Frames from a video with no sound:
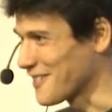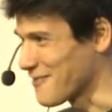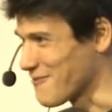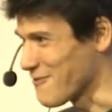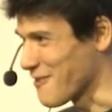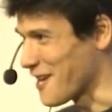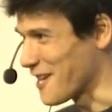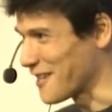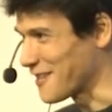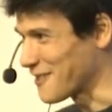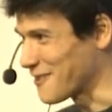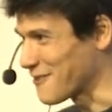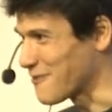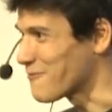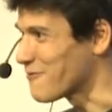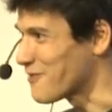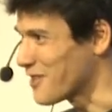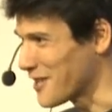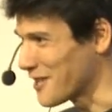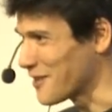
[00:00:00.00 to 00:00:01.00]
Right? The
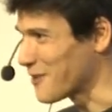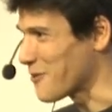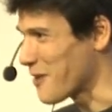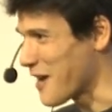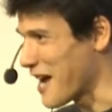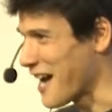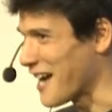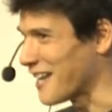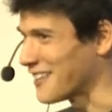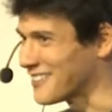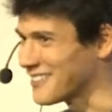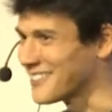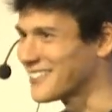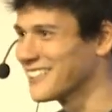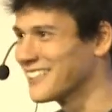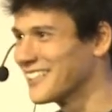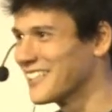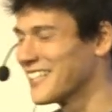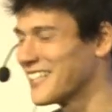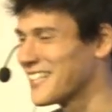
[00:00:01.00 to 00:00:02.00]
feeling you had
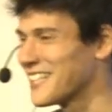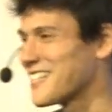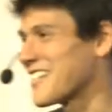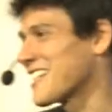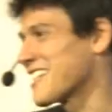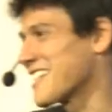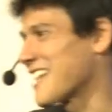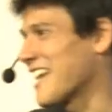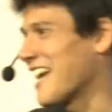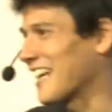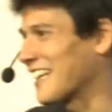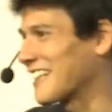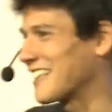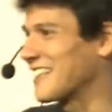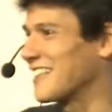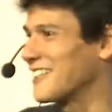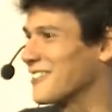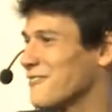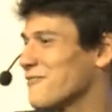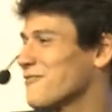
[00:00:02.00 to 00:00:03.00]
is
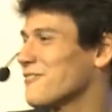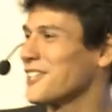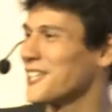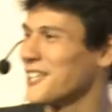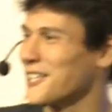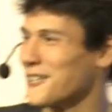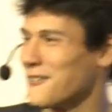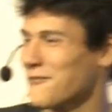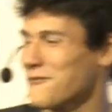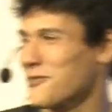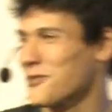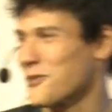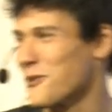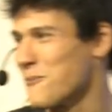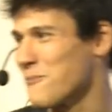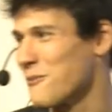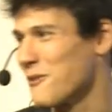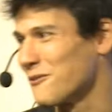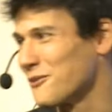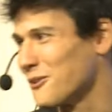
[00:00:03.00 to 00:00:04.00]
exactly the feeling of
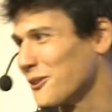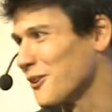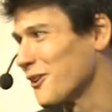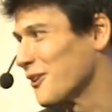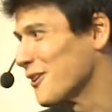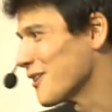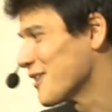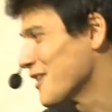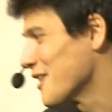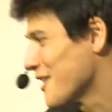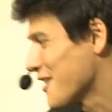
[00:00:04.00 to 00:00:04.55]
some of the